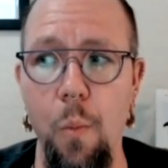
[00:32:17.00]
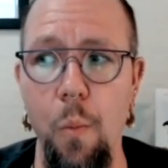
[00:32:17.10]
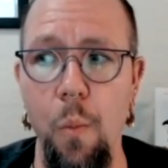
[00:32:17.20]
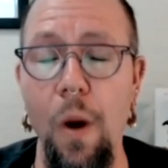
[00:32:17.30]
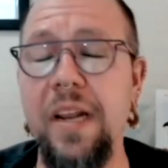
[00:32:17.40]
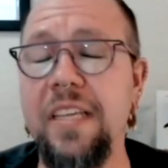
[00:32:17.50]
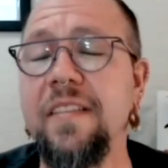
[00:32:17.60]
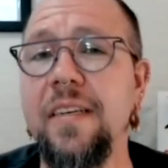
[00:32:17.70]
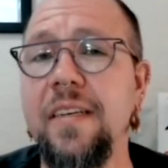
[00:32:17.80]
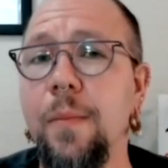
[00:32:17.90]
what is
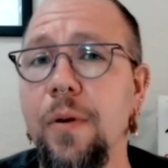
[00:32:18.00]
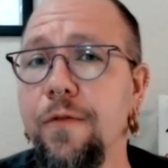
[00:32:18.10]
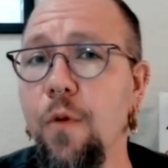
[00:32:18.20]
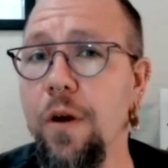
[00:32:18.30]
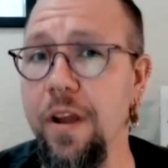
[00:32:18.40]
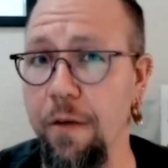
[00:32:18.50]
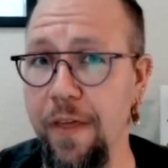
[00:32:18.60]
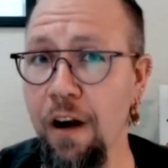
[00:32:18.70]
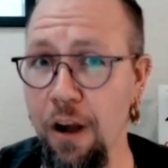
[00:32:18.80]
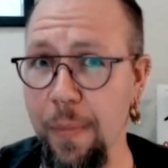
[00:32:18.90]
the number for your
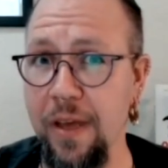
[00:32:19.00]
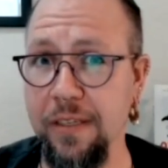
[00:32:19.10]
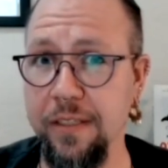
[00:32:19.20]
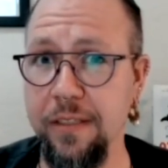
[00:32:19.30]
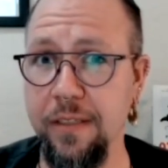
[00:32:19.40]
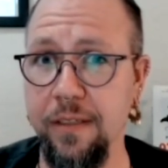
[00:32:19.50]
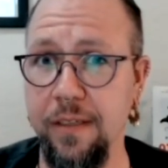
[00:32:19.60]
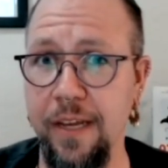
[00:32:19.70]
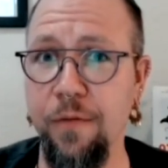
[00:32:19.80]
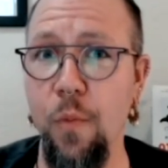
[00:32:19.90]
therapist
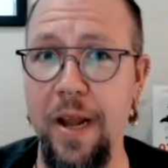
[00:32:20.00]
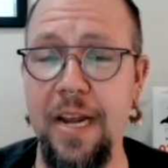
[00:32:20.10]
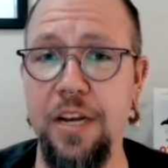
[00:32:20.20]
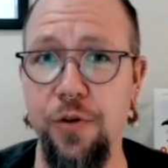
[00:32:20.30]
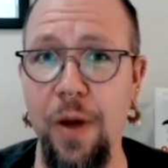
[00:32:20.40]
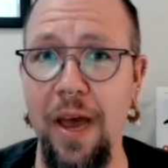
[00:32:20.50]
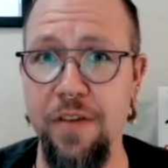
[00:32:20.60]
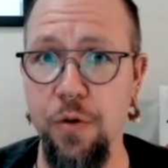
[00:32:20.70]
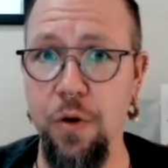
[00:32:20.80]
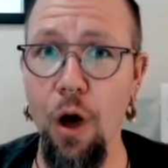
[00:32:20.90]
if we need to have
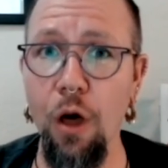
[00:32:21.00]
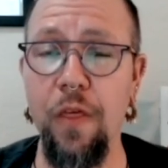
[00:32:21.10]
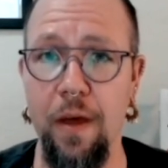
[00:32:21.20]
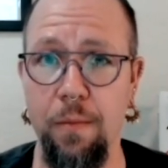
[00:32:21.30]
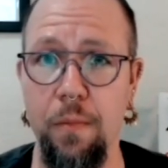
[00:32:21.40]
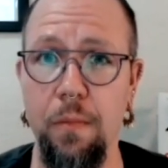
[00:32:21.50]
you call them?